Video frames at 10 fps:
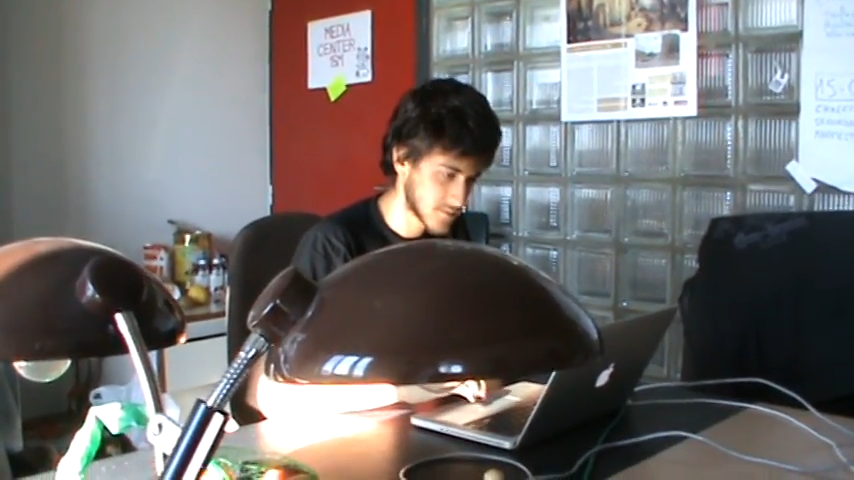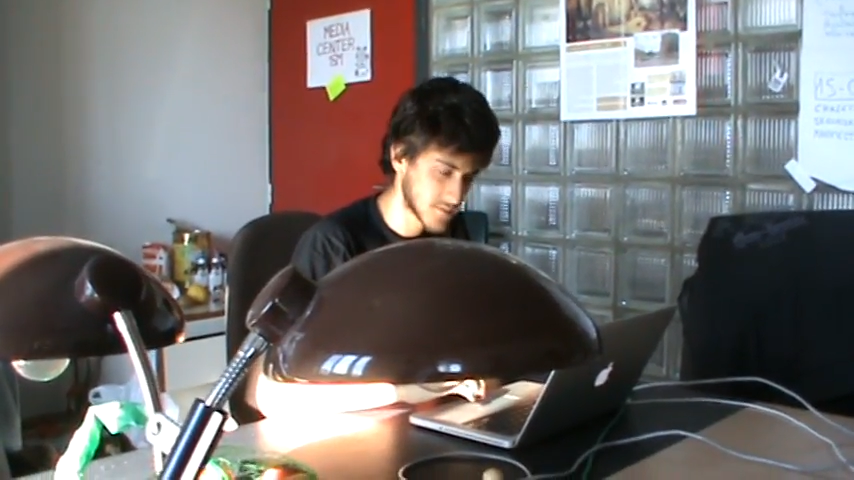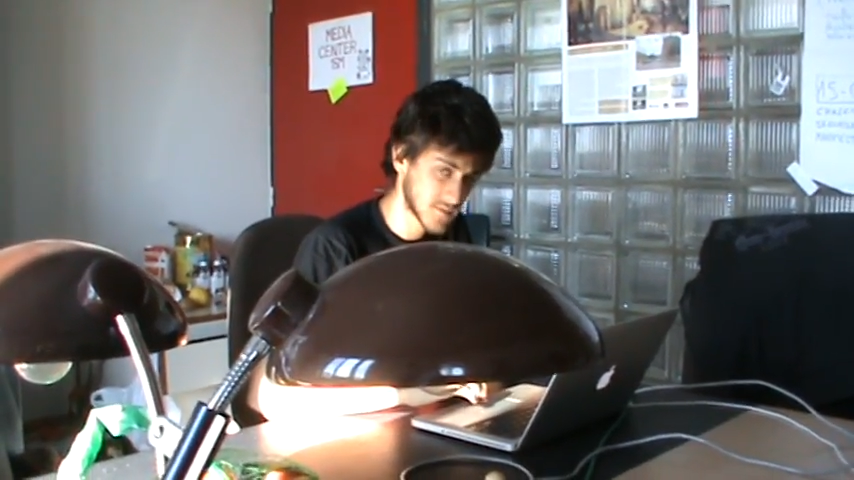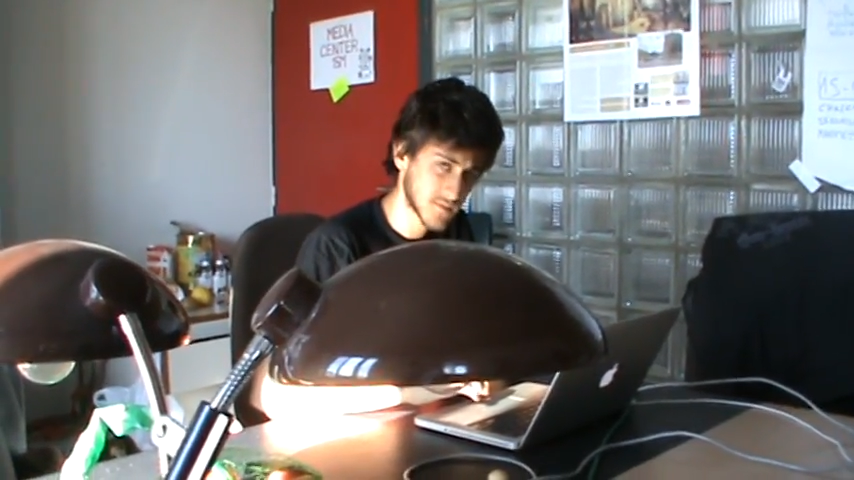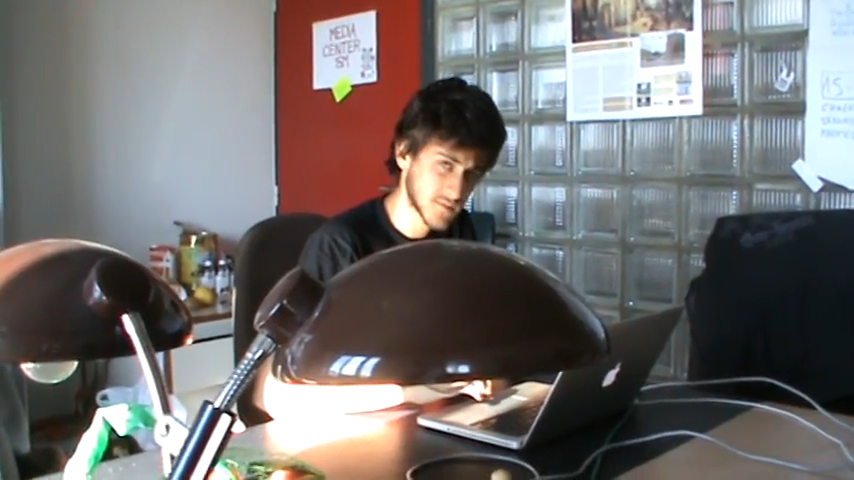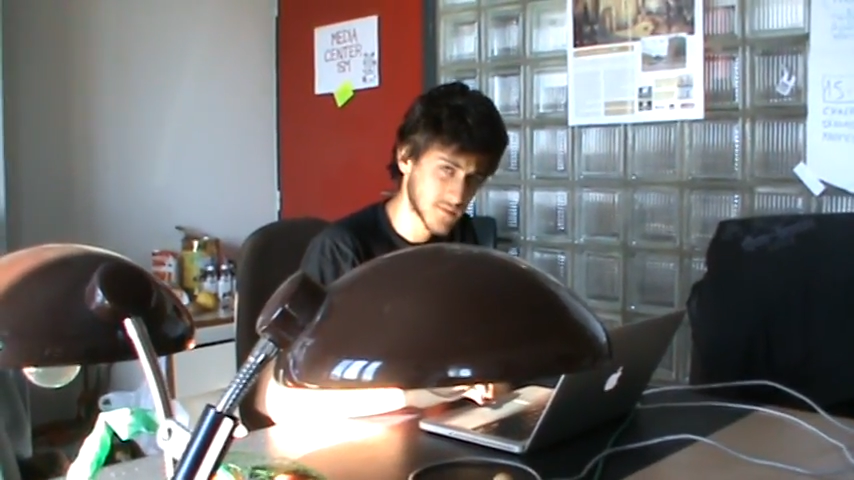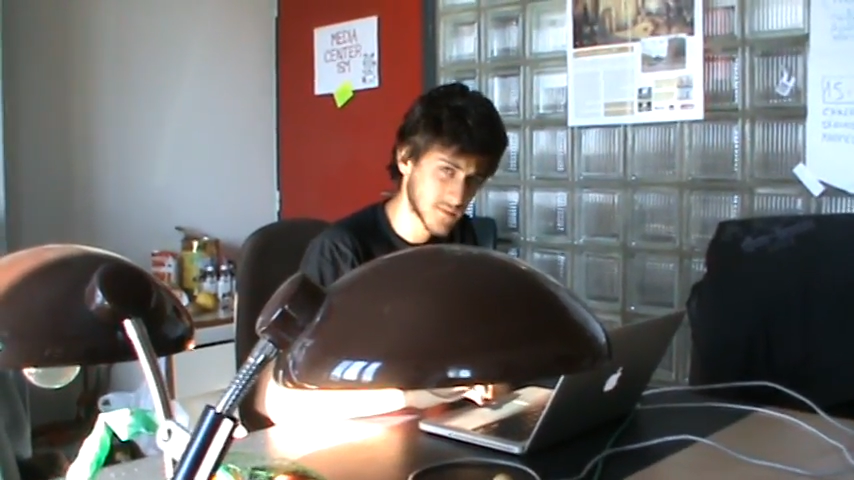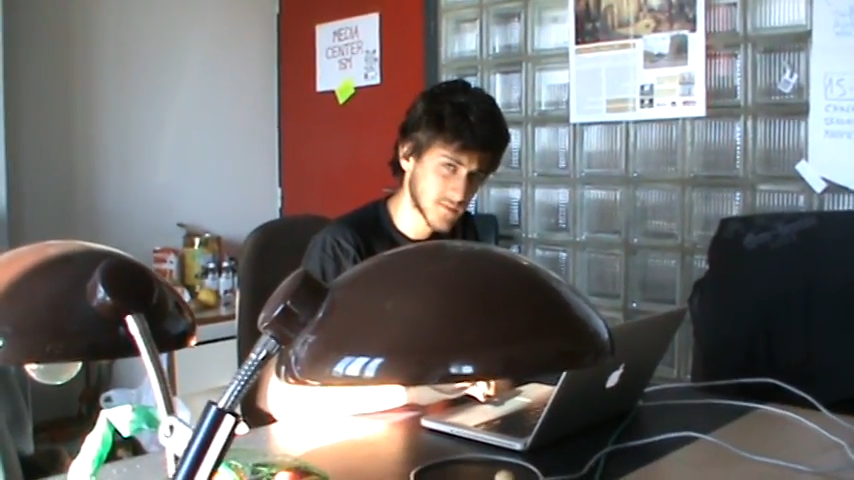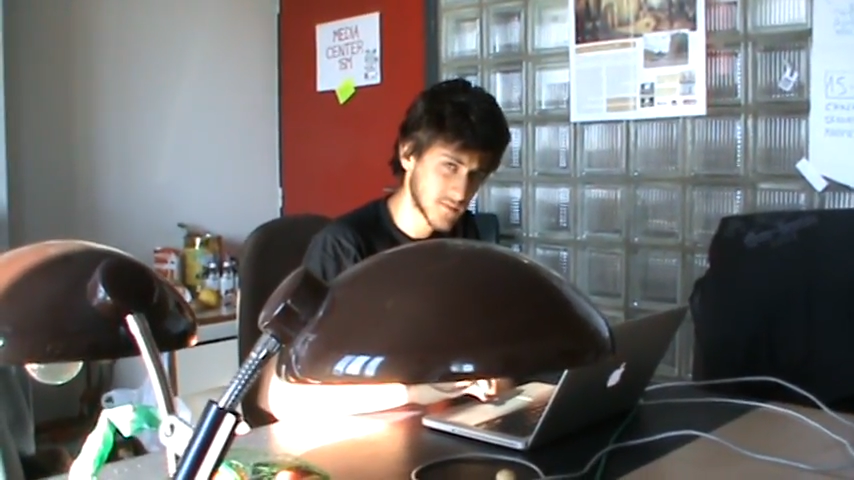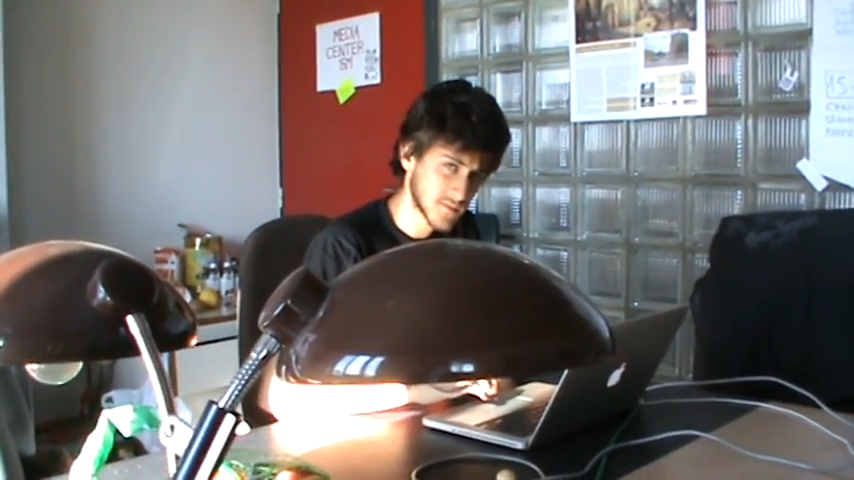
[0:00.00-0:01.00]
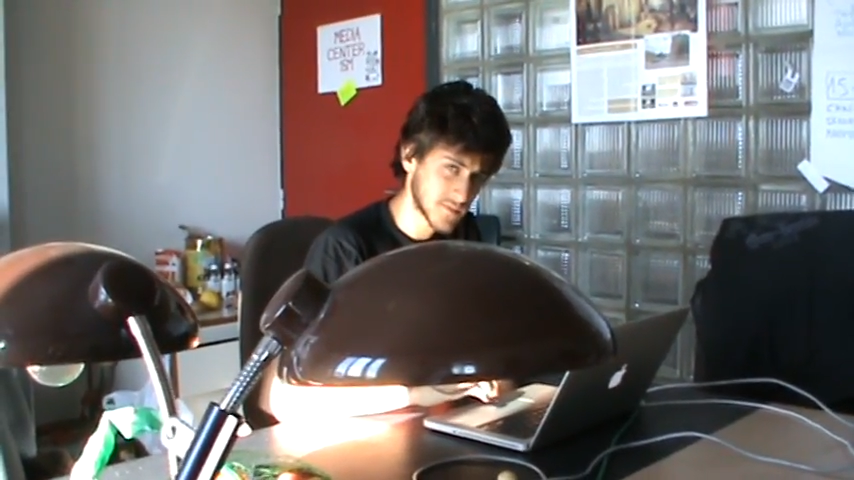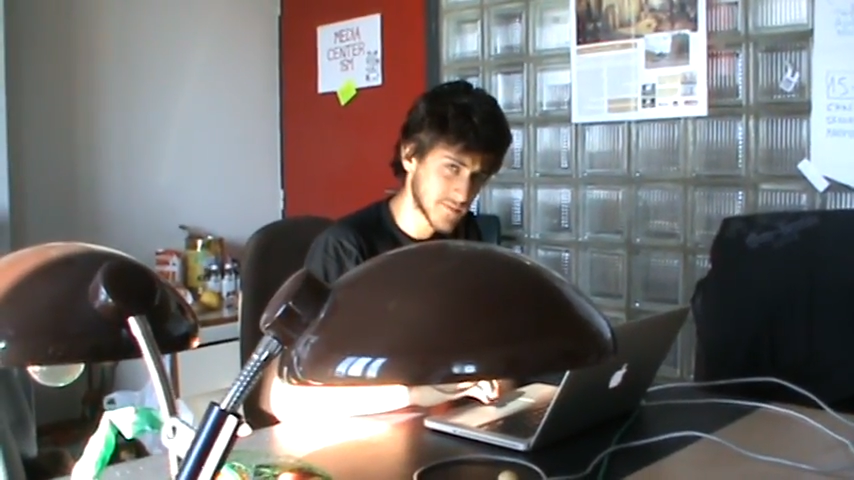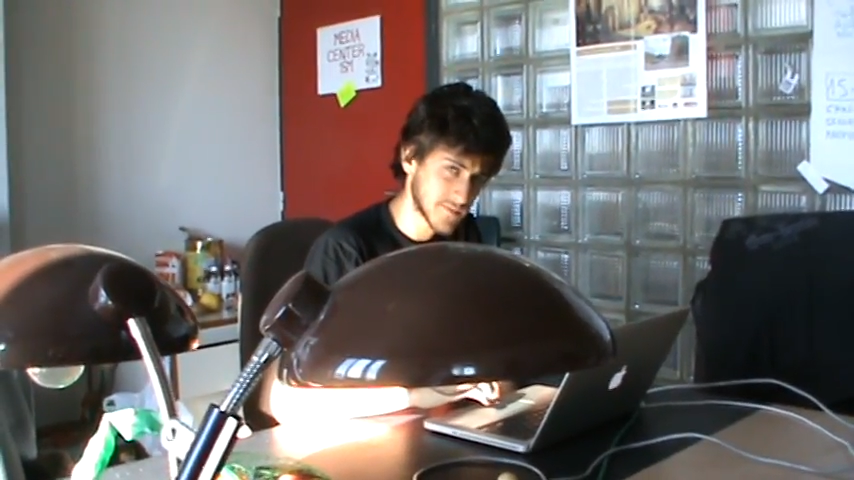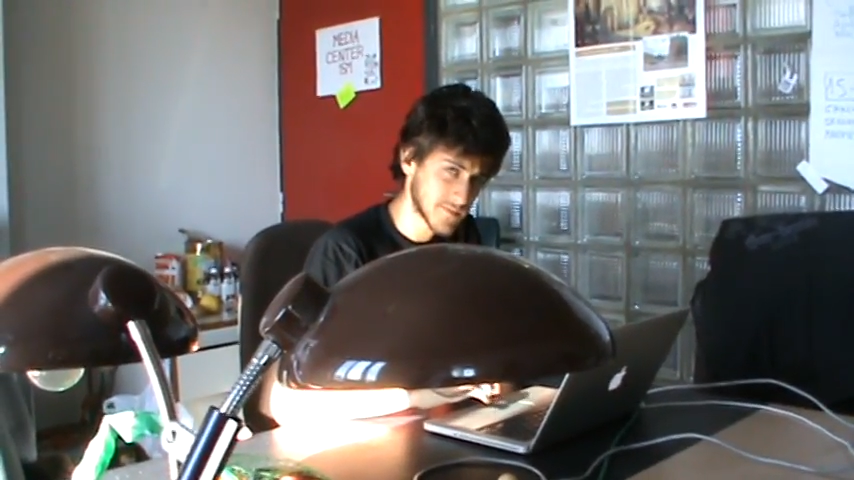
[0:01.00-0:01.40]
these ones are